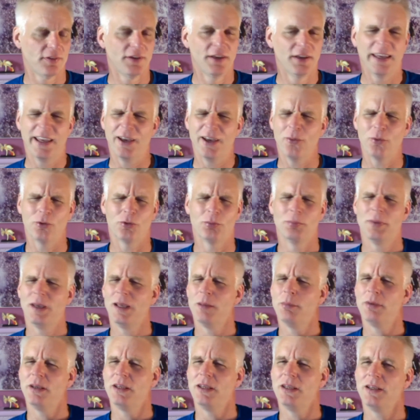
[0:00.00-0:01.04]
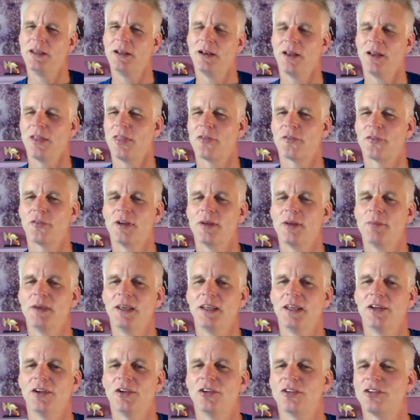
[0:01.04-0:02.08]
it was maybe like 3
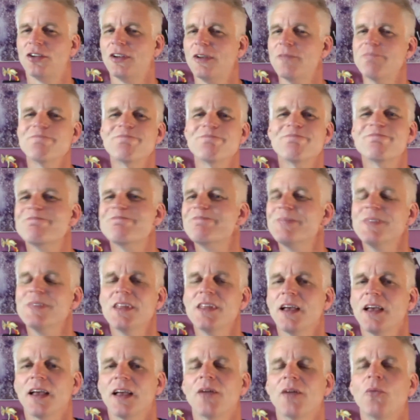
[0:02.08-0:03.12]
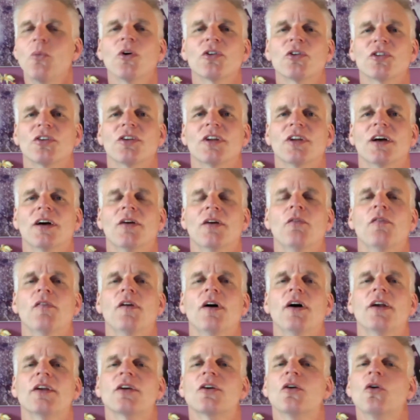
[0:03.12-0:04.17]
meters. It wasn't
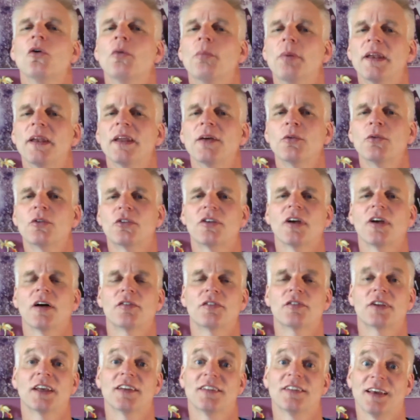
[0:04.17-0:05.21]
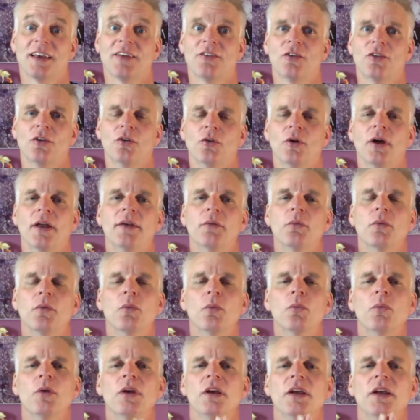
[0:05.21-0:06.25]
vertical, but it was tough to get down to, and we